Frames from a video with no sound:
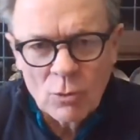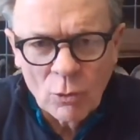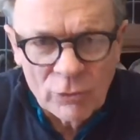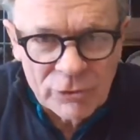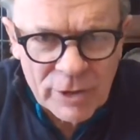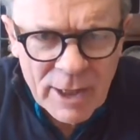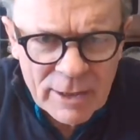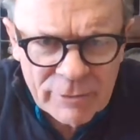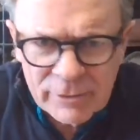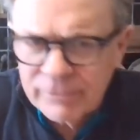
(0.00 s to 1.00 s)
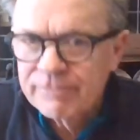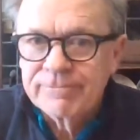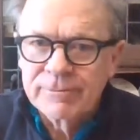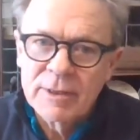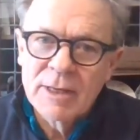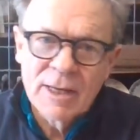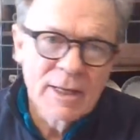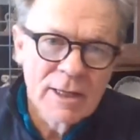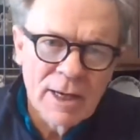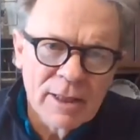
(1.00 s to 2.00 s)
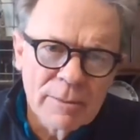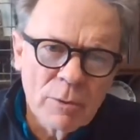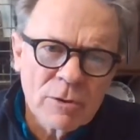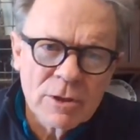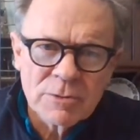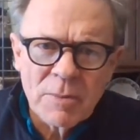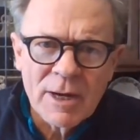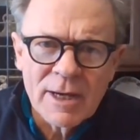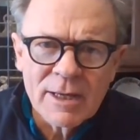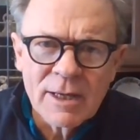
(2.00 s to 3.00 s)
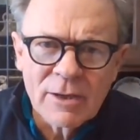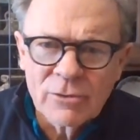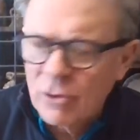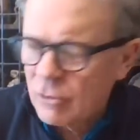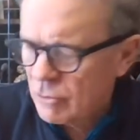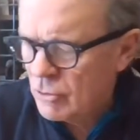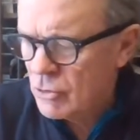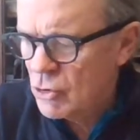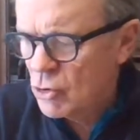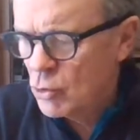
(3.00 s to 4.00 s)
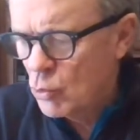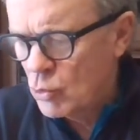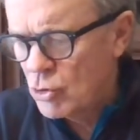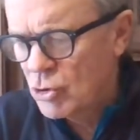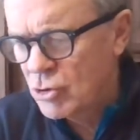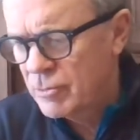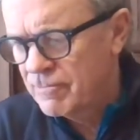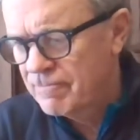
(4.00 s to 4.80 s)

Horton's an elephant. And the book is by Dr Seuss.